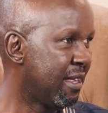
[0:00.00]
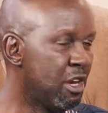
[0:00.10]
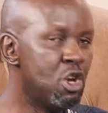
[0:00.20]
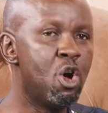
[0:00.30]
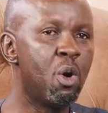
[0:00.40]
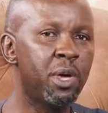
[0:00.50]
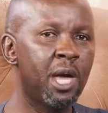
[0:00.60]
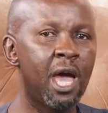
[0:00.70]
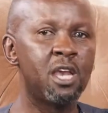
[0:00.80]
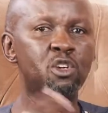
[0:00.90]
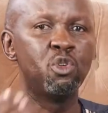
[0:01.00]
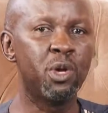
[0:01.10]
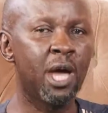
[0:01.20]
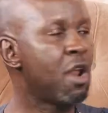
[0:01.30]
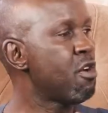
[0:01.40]
Knowing and
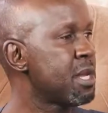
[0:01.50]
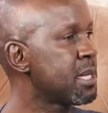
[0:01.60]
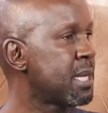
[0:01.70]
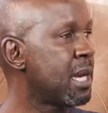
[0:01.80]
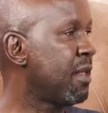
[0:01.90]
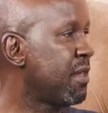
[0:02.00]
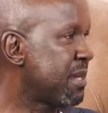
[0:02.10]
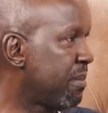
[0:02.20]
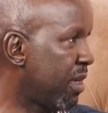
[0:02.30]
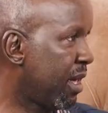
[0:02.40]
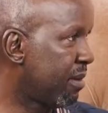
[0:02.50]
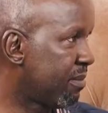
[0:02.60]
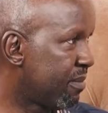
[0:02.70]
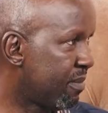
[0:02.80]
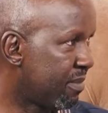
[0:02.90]
doing are not necessarily the same
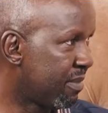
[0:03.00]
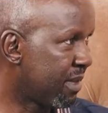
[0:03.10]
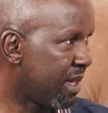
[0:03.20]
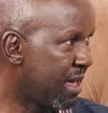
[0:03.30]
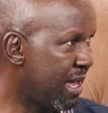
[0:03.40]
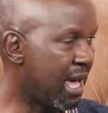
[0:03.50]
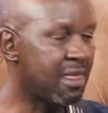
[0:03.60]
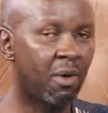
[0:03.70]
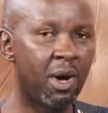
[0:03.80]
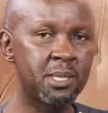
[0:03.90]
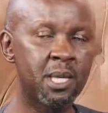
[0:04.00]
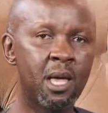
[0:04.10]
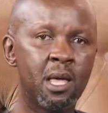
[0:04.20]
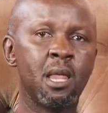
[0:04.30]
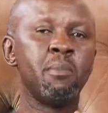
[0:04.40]
thing. In other words,
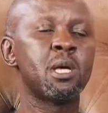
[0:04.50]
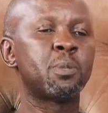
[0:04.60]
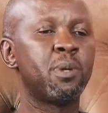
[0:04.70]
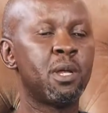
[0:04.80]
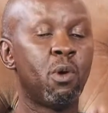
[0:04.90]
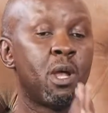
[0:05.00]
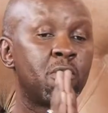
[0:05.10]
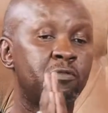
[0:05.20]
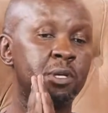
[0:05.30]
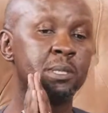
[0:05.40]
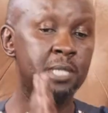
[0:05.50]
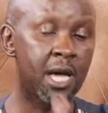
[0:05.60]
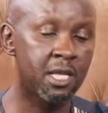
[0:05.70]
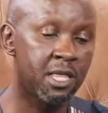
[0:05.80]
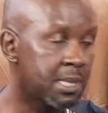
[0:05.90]
let me explain one of the
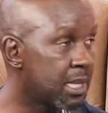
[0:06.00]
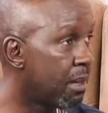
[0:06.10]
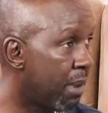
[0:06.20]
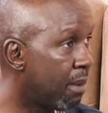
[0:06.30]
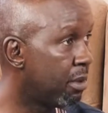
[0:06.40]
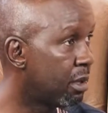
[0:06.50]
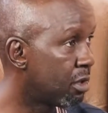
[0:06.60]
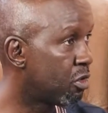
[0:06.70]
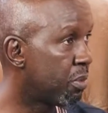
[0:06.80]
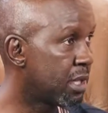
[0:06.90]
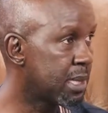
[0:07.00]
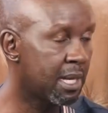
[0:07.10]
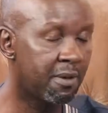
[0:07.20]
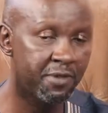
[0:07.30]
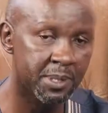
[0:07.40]
sad things in the Bible, to put this
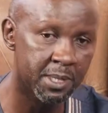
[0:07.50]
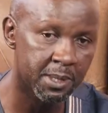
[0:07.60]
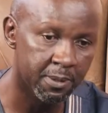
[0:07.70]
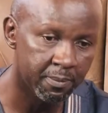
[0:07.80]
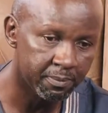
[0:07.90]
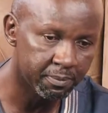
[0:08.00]
in emphasis.